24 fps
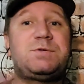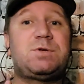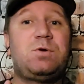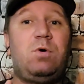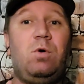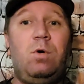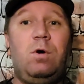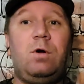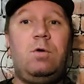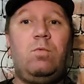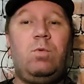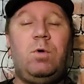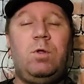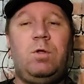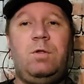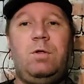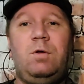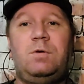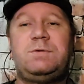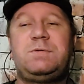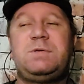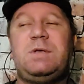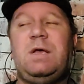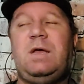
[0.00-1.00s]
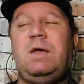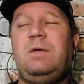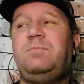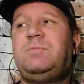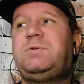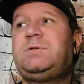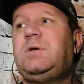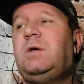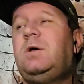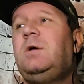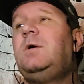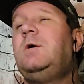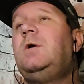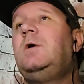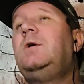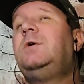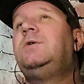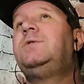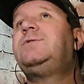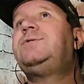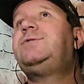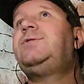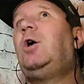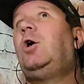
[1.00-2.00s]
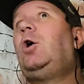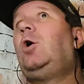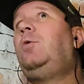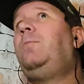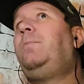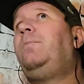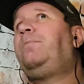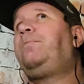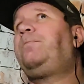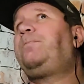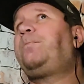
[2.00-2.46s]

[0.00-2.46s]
scored in one of those games. So